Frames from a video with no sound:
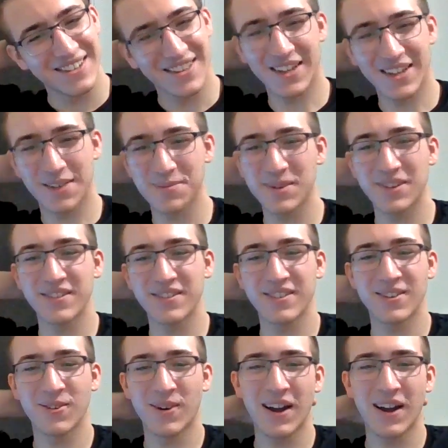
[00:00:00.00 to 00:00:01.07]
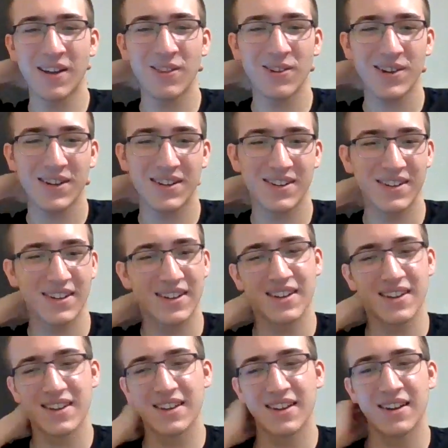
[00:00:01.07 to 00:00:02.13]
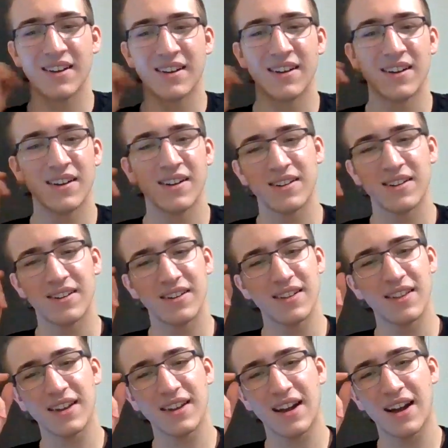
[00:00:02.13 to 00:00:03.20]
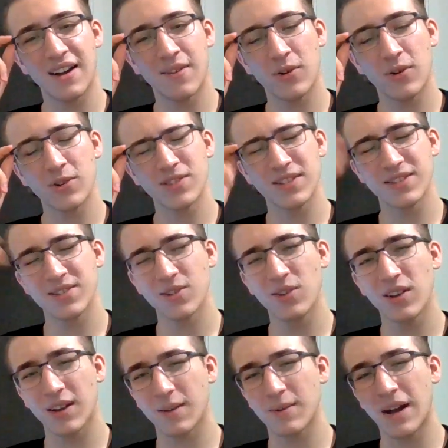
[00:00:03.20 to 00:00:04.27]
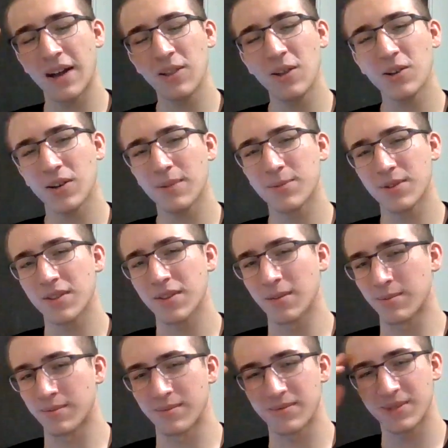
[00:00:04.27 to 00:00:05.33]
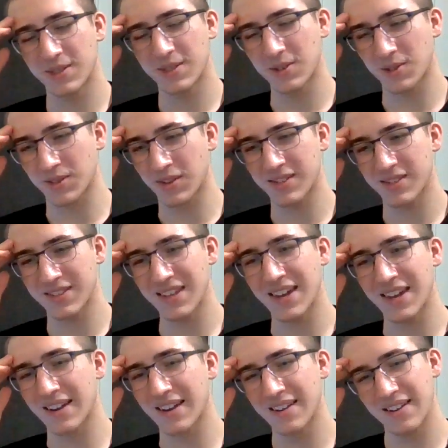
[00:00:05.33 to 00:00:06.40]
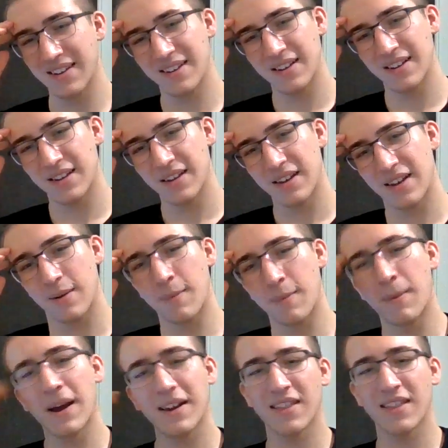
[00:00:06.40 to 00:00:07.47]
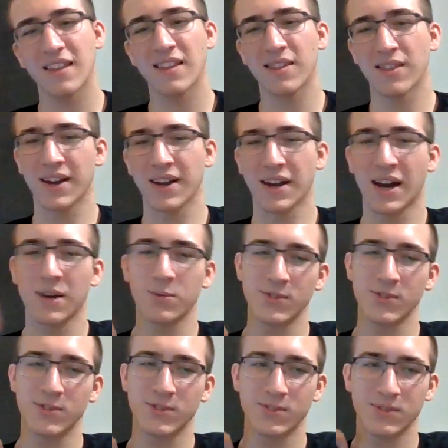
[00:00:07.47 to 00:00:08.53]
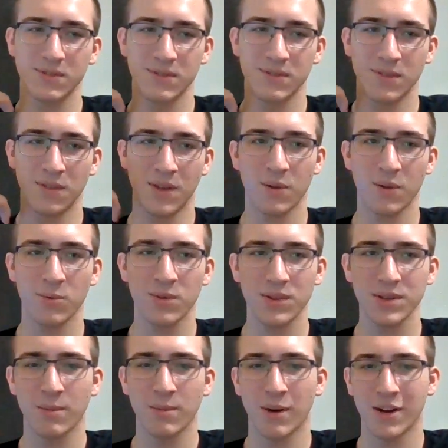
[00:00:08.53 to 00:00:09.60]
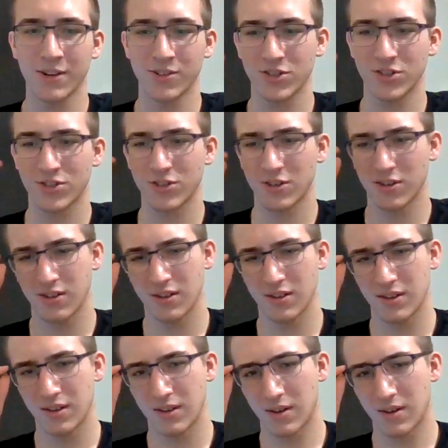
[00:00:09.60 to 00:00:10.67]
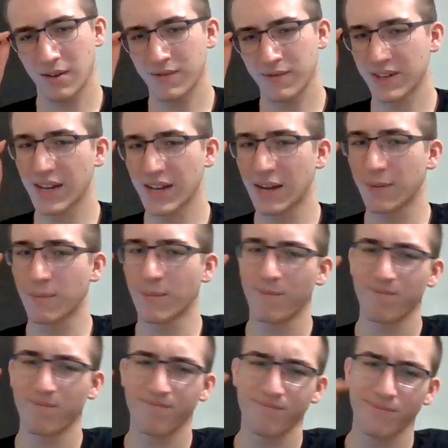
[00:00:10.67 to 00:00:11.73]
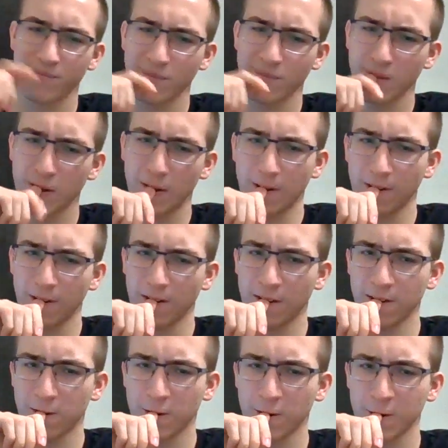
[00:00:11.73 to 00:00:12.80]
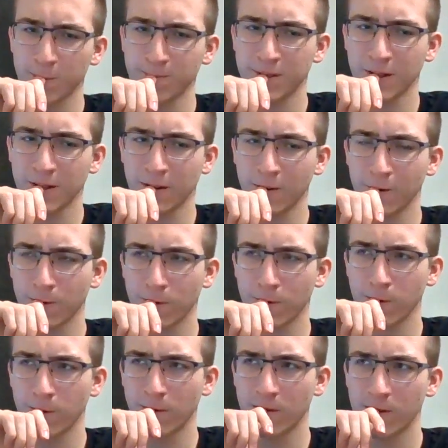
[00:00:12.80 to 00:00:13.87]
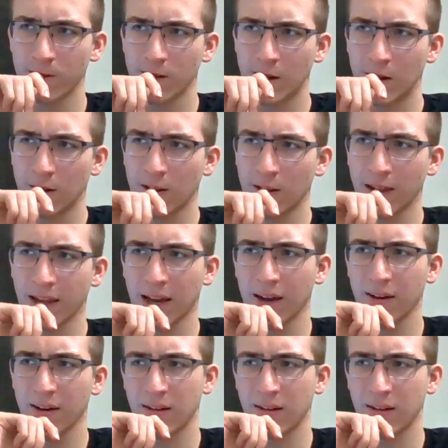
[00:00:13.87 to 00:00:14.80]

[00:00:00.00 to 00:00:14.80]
Like, I mean, you know, I look like, of course, I still look up. I look up to them still to this day. Back then, like, I was not really much of a name in terms of like